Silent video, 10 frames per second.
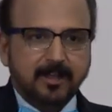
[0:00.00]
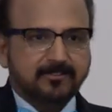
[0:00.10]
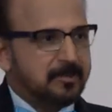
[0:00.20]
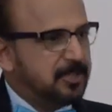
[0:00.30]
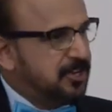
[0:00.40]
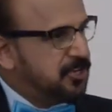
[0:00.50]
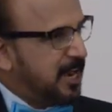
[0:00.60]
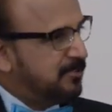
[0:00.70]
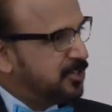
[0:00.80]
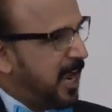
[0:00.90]
Some of the
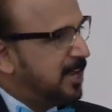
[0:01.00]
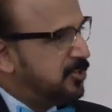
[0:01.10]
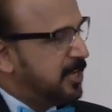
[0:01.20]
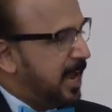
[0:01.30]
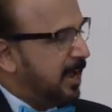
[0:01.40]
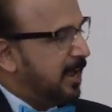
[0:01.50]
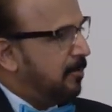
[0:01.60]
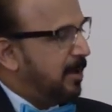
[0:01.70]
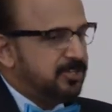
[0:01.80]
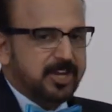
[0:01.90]
initiatives taken
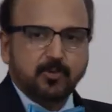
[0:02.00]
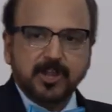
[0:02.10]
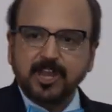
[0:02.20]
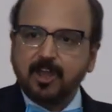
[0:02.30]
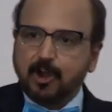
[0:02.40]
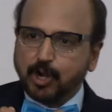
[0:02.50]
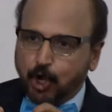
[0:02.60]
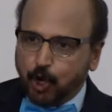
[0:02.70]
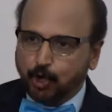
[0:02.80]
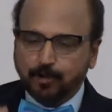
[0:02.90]
today by G twenty are
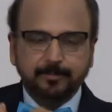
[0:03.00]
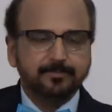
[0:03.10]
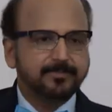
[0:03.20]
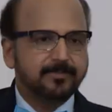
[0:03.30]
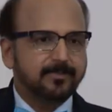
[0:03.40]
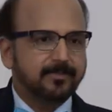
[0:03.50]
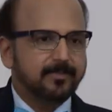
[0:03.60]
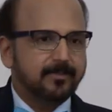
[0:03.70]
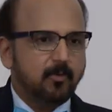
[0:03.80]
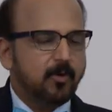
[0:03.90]
good.
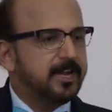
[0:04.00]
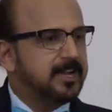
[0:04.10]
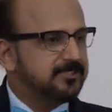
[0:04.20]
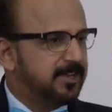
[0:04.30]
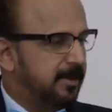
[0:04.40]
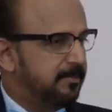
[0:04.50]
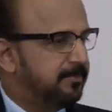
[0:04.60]
What did they say?